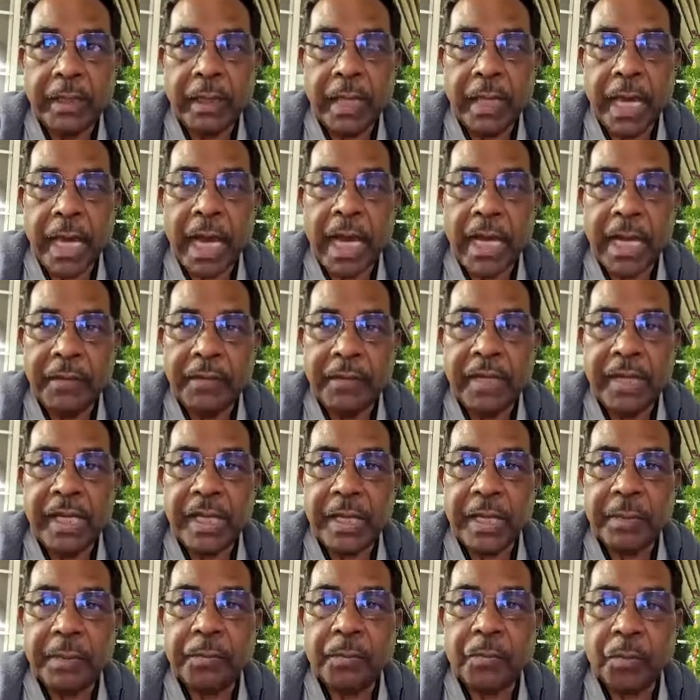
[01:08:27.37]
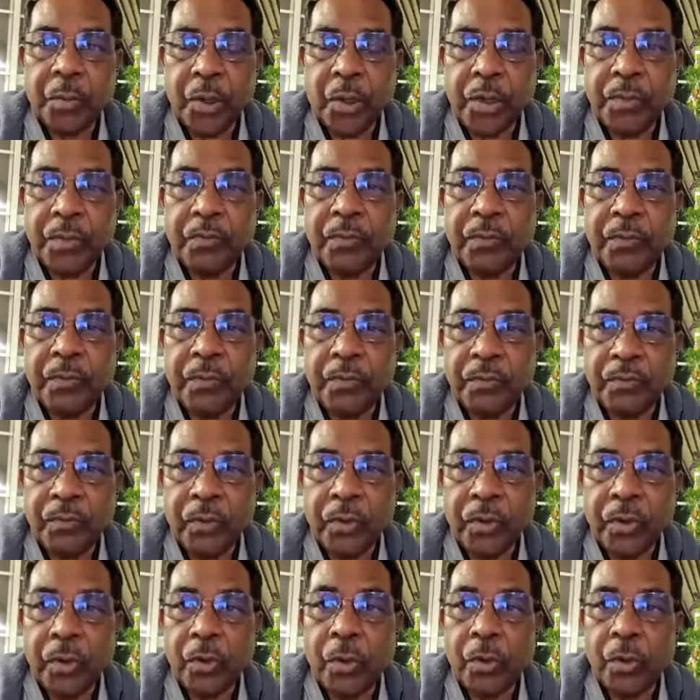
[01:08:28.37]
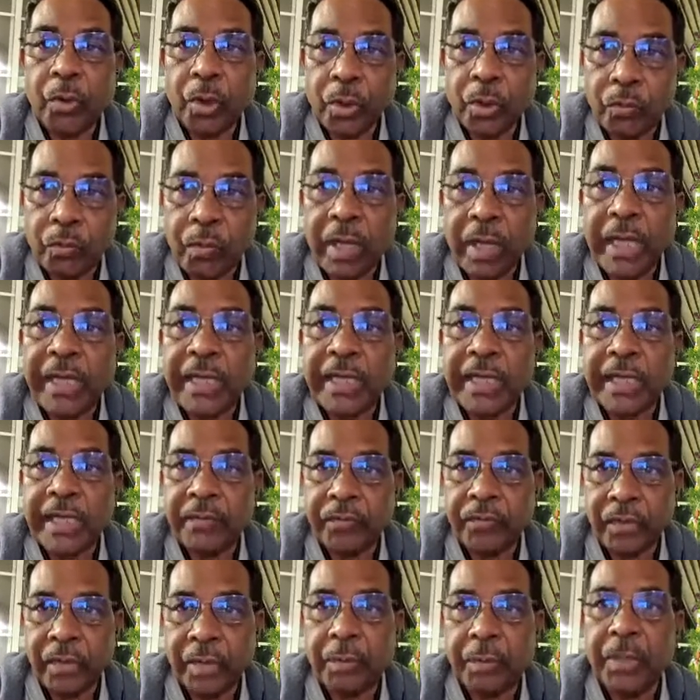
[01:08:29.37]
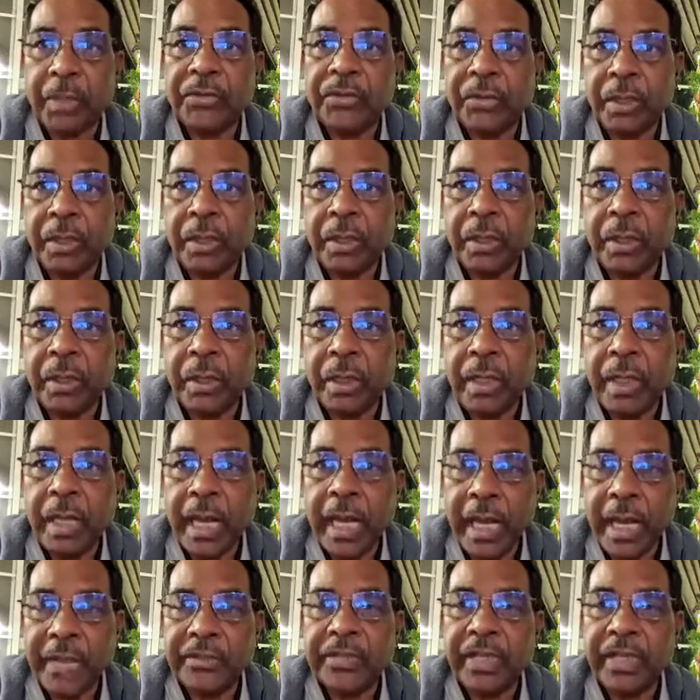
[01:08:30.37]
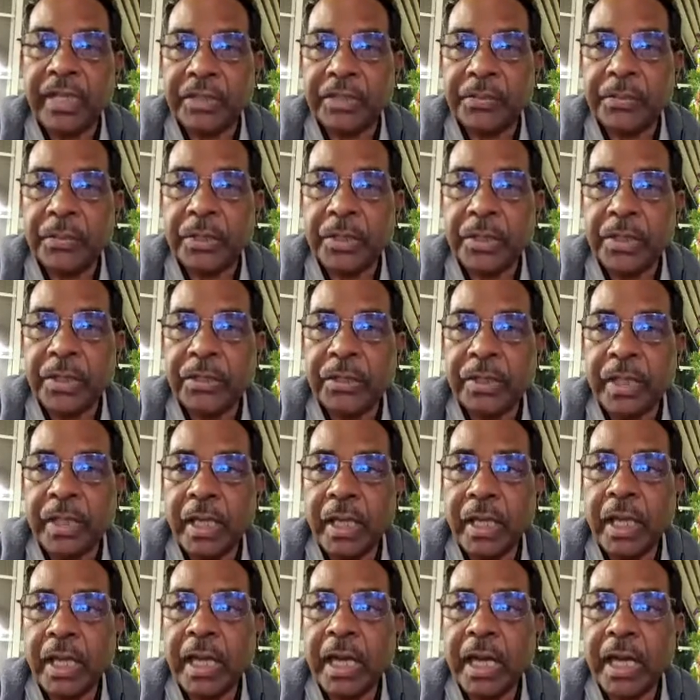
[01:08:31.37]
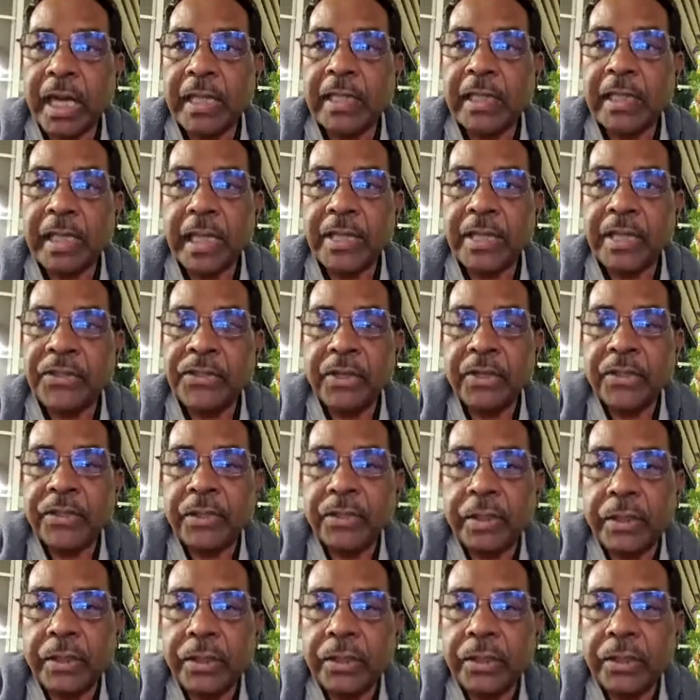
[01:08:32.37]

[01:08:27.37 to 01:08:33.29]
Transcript: And we put before good quality information as experts rather than just